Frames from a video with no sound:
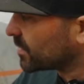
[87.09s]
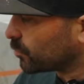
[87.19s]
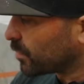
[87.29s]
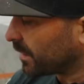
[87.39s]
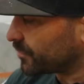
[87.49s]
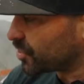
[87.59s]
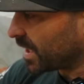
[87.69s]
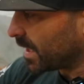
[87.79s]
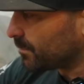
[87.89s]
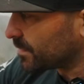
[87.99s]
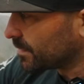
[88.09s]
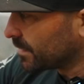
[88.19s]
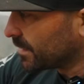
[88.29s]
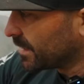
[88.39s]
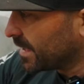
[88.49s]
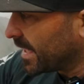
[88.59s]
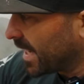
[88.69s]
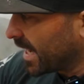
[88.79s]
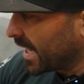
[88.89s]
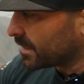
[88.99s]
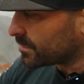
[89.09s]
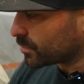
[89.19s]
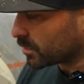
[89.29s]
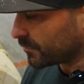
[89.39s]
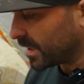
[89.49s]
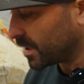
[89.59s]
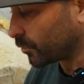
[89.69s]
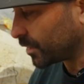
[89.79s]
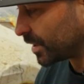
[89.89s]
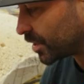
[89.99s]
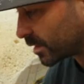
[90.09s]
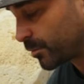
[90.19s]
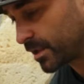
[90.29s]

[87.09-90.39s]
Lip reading: this rough shaped and sort of in a really good